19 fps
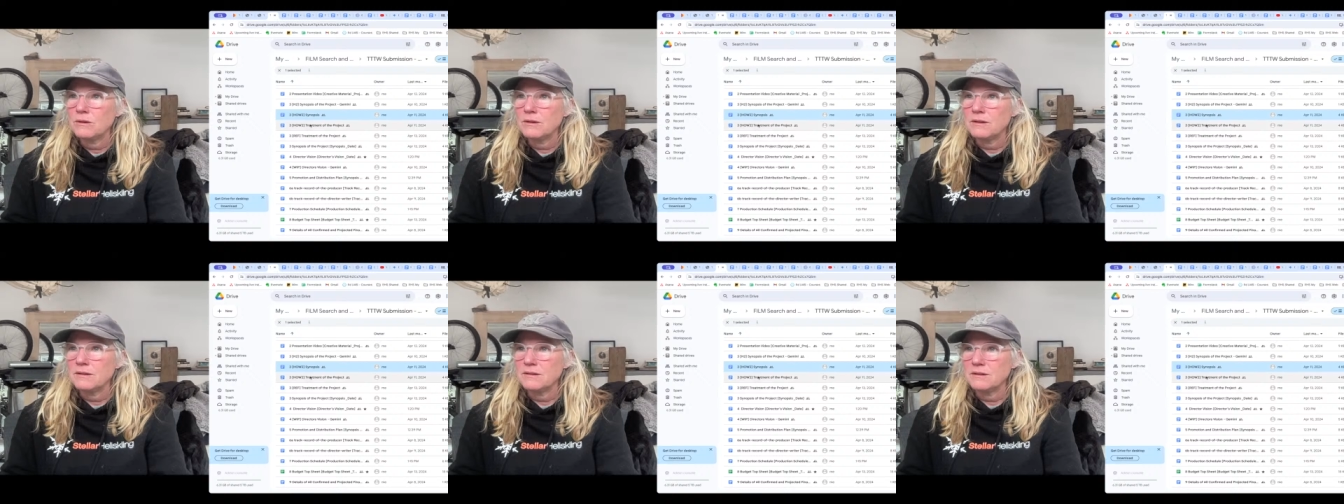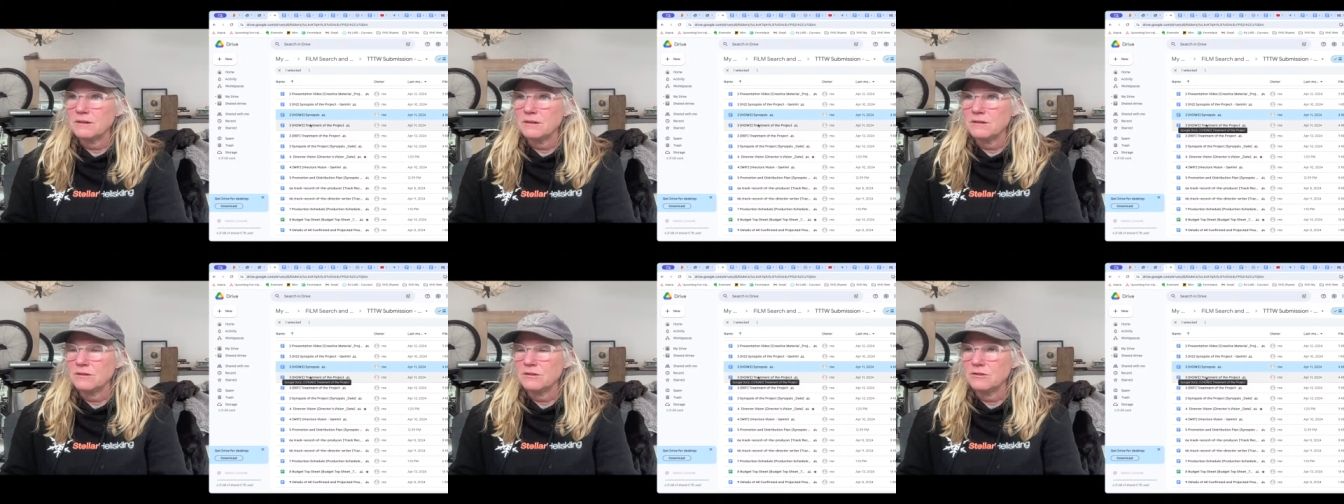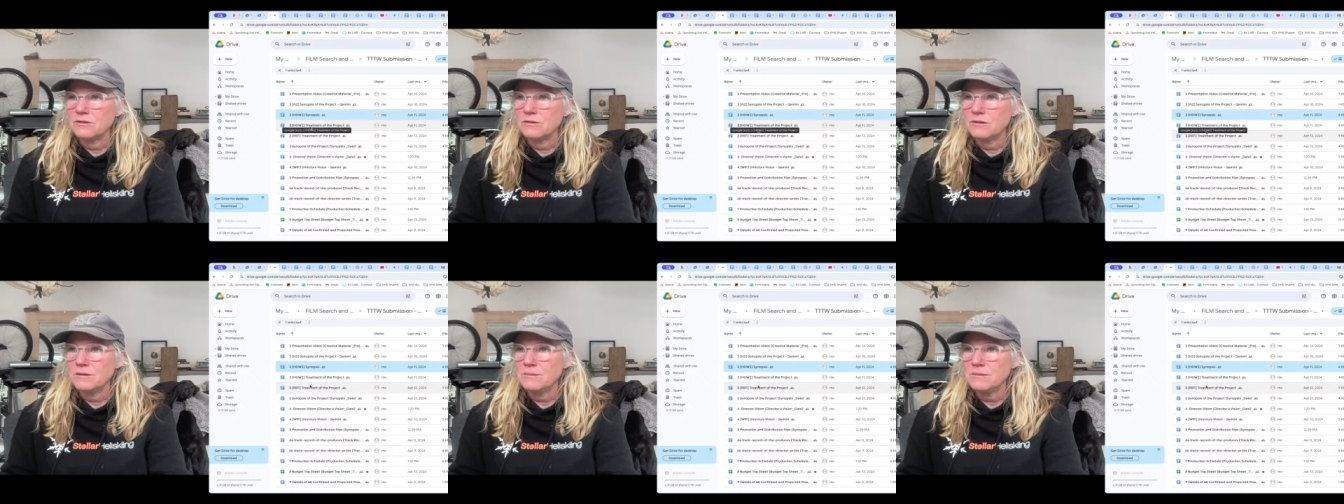Is it in the
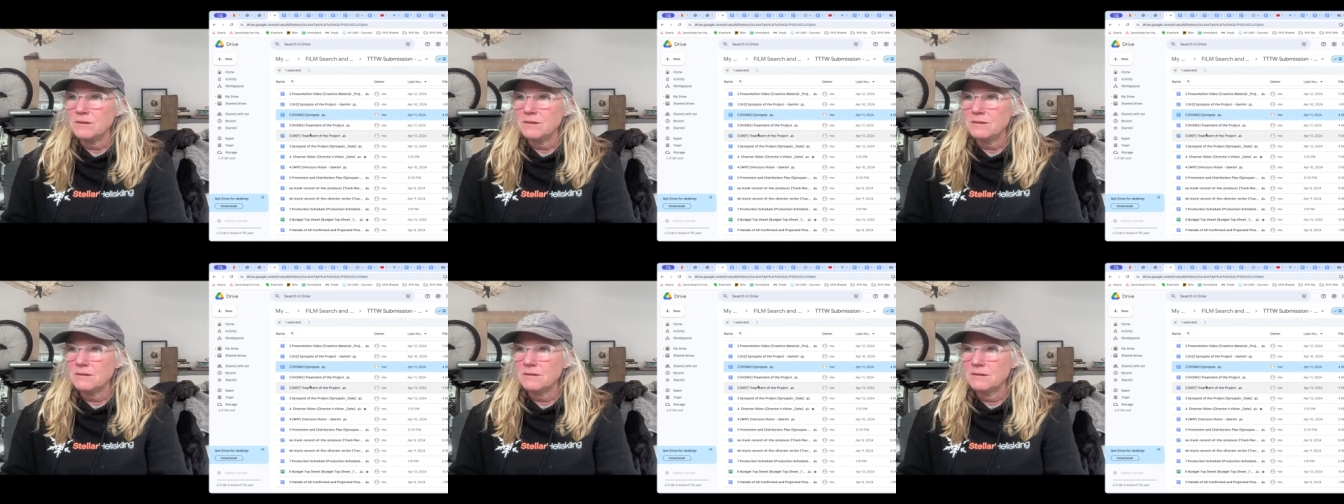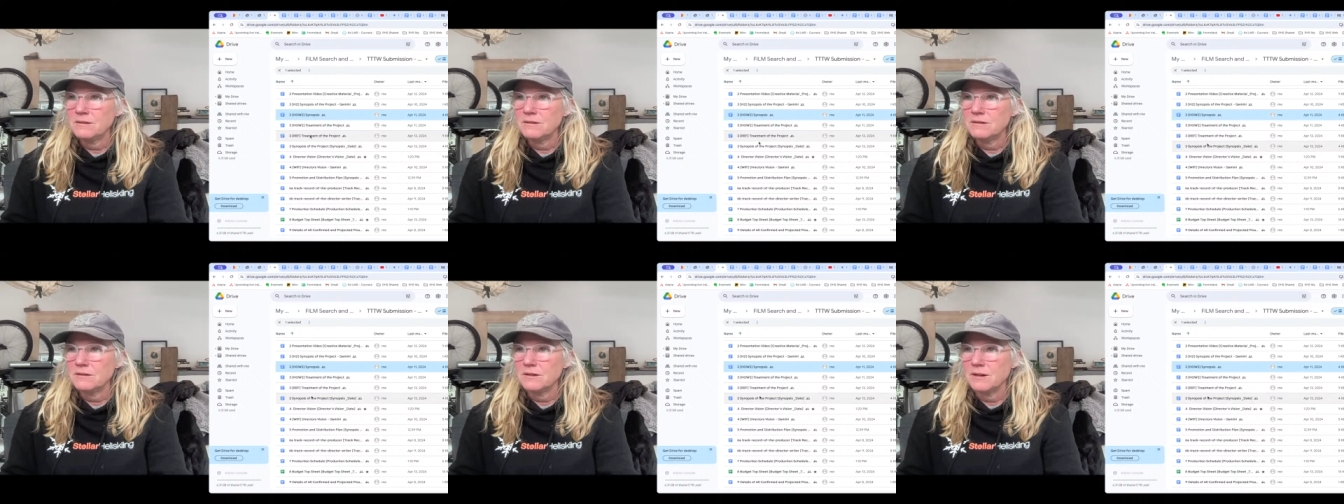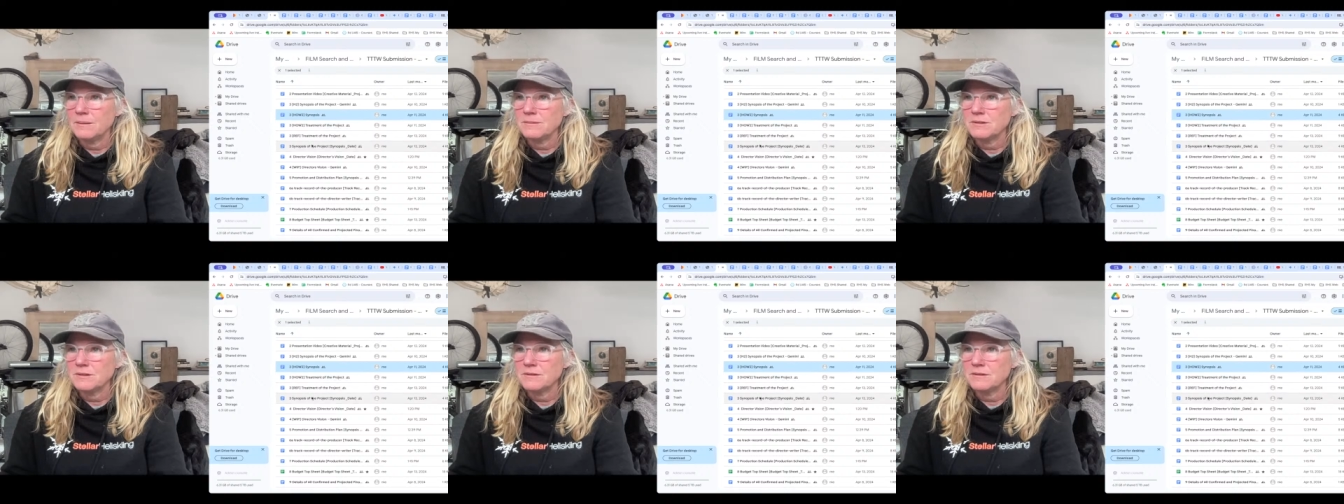treatment?
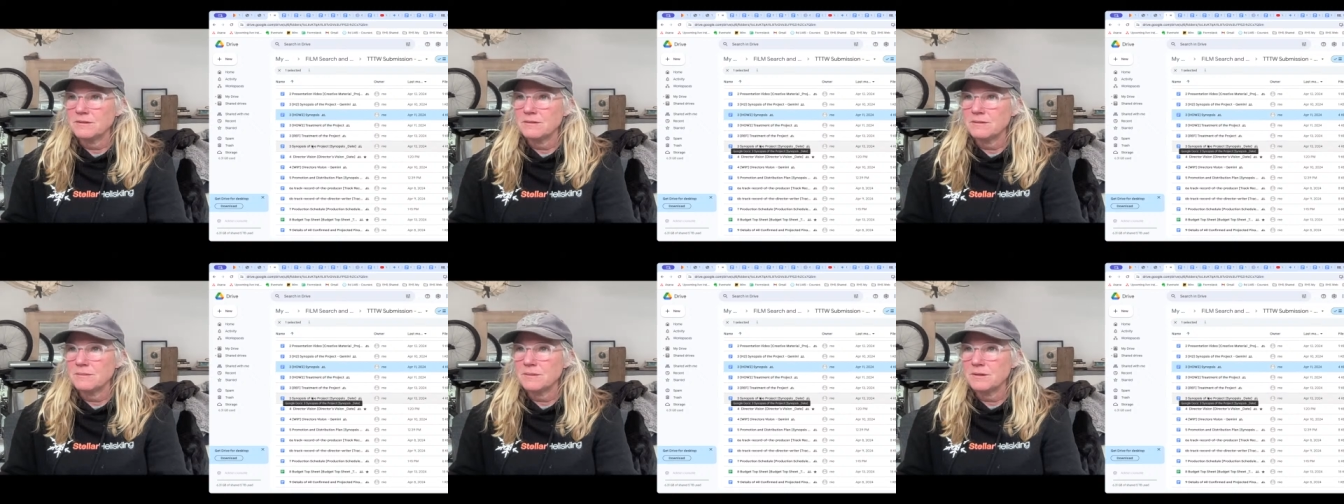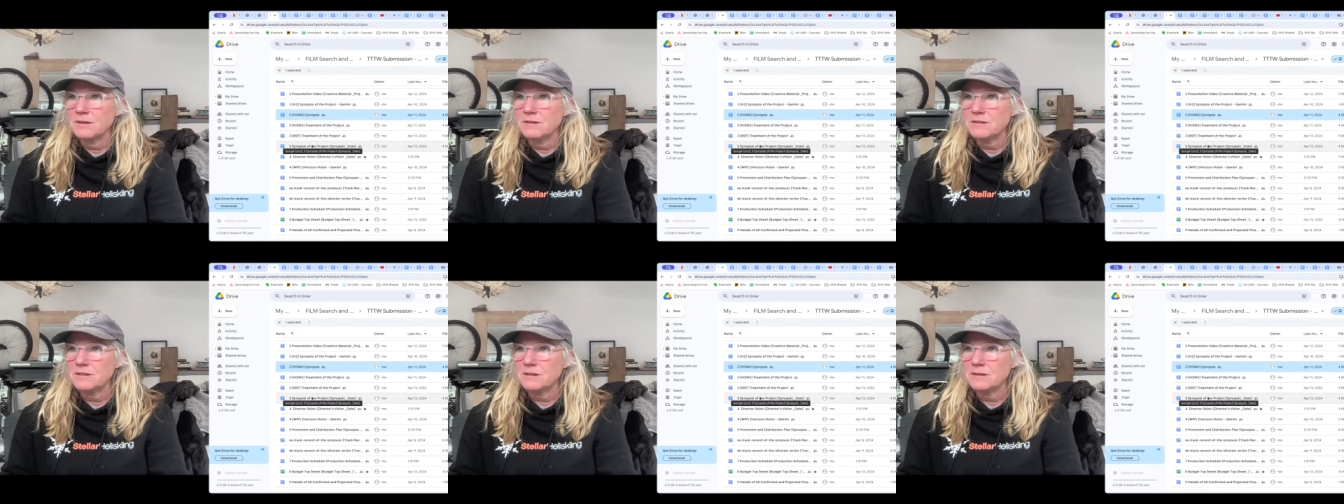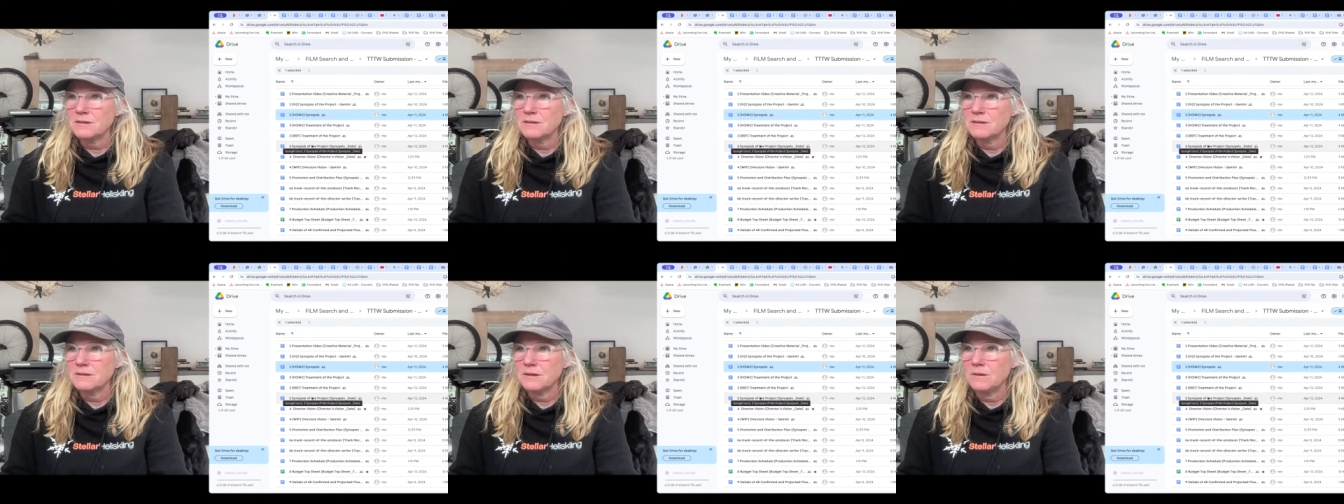Synopsis of the project?